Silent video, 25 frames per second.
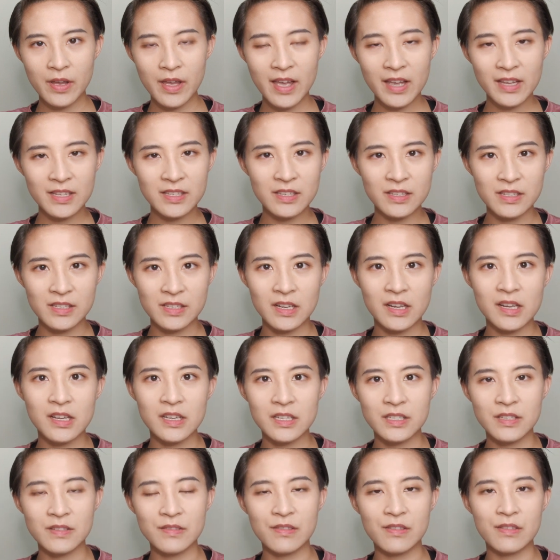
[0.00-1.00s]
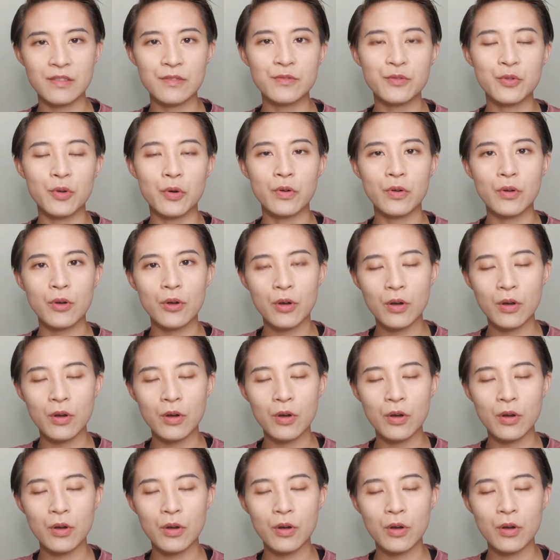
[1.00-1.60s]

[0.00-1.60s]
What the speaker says: exercise your